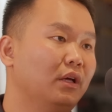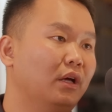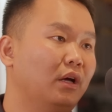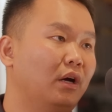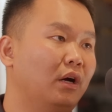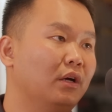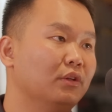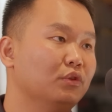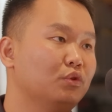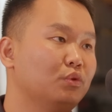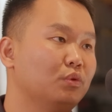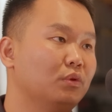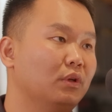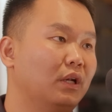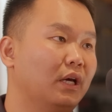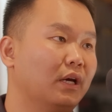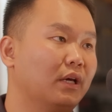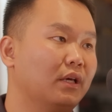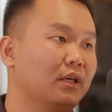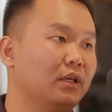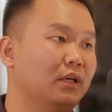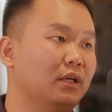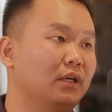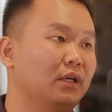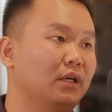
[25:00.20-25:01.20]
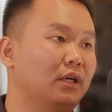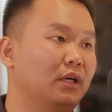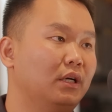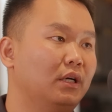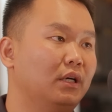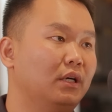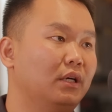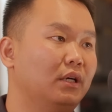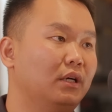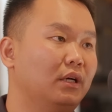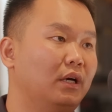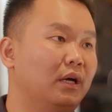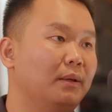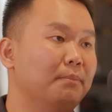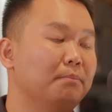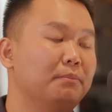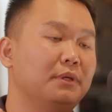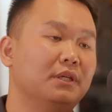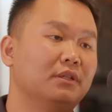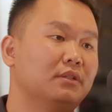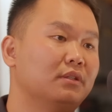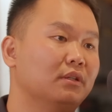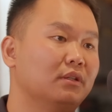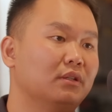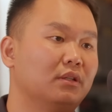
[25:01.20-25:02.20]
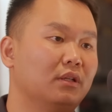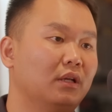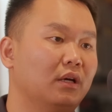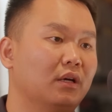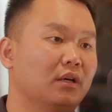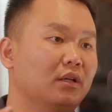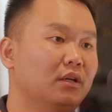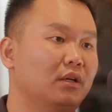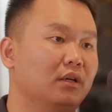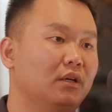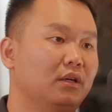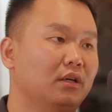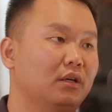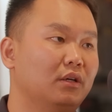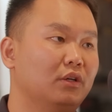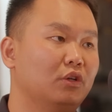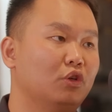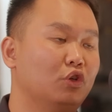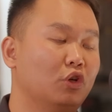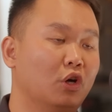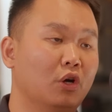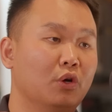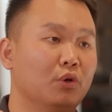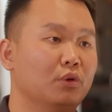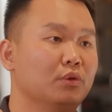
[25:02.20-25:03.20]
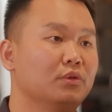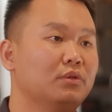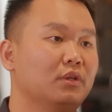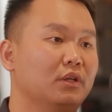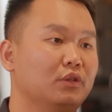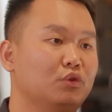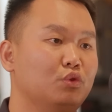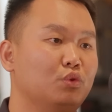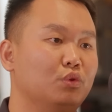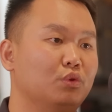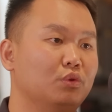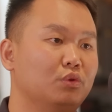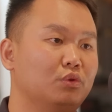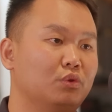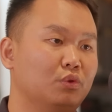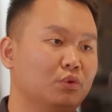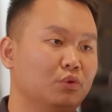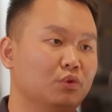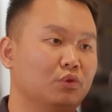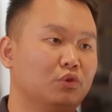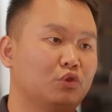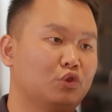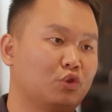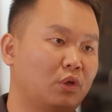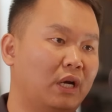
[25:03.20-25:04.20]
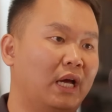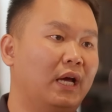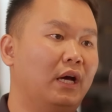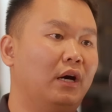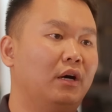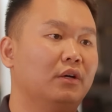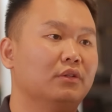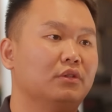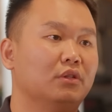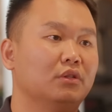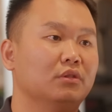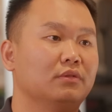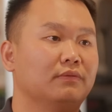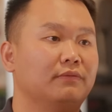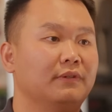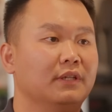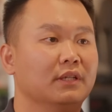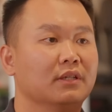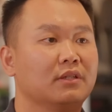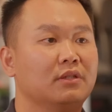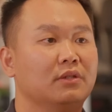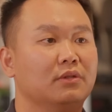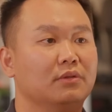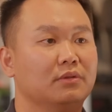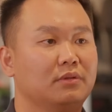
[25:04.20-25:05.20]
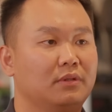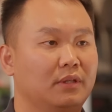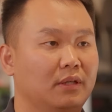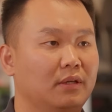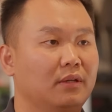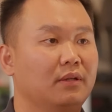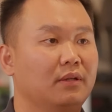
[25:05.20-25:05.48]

onto like unbeaten roads to try out those vehicles. Yeah.